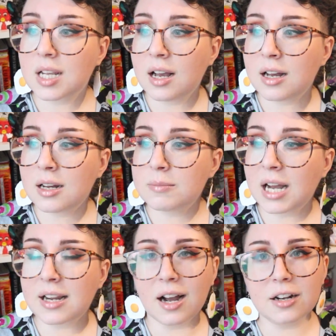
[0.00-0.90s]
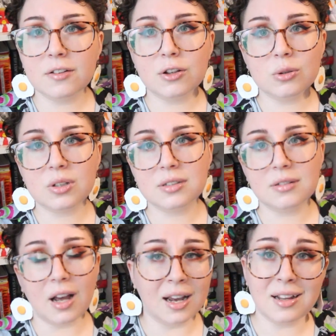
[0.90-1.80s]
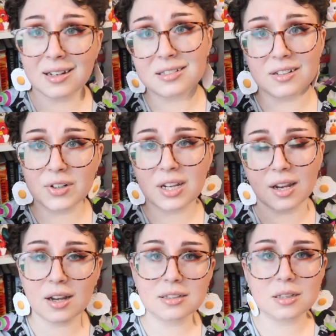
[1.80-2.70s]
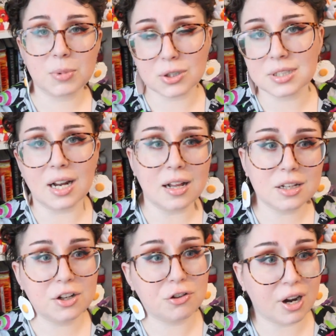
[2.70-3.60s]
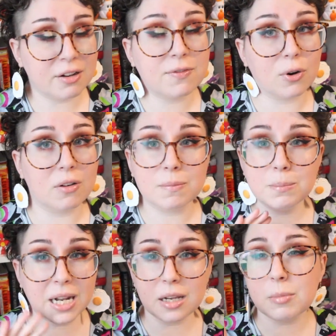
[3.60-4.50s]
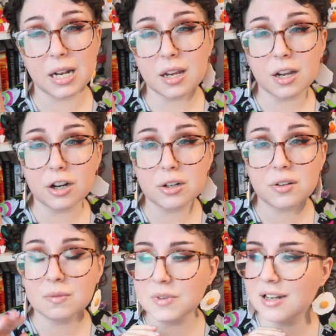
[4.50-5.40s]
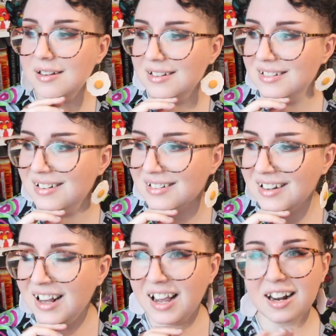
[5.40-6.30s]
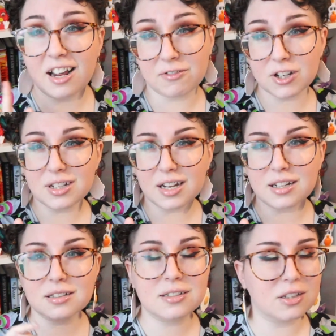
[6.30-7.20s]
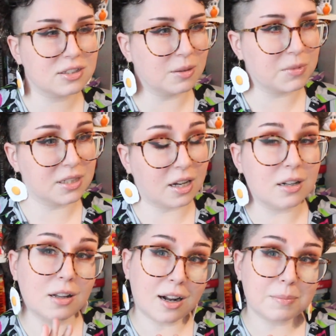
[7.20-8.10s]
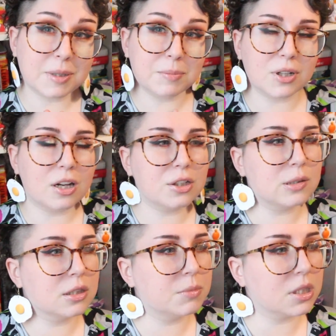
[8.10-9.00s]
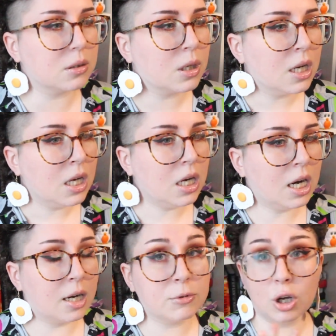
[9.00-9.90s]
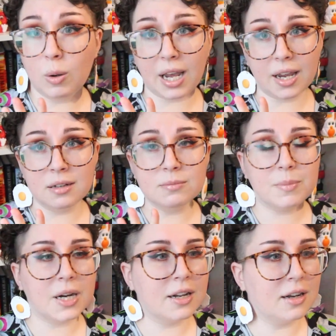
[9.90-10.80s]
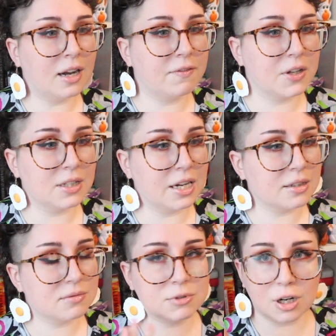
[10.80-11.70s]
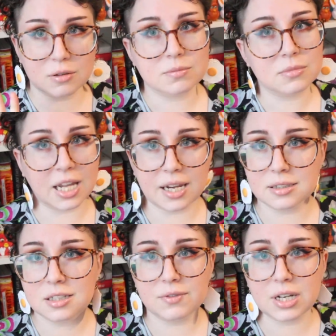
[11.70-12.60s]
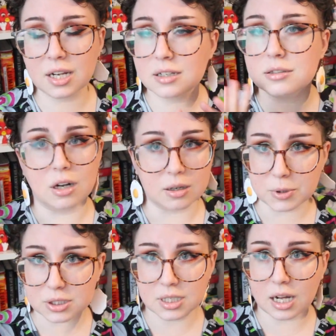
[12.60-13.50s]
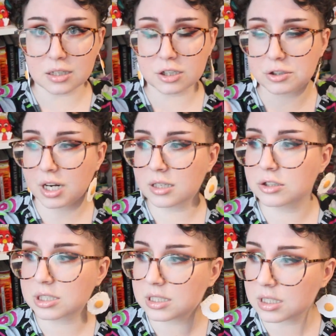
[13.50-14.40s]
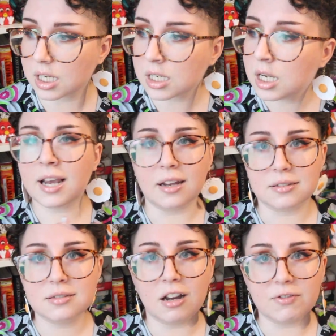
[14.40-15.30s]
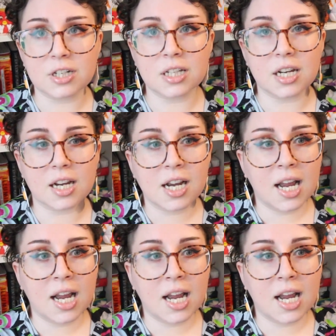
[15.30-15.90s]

I like Stephen King as a personality trait for many, many years. And I feel like it's still something that a lot of people on YouTube do. No hate, but I feel like, you know, liking Stephen King is not a personality trait, just a thing. Yes, definitely.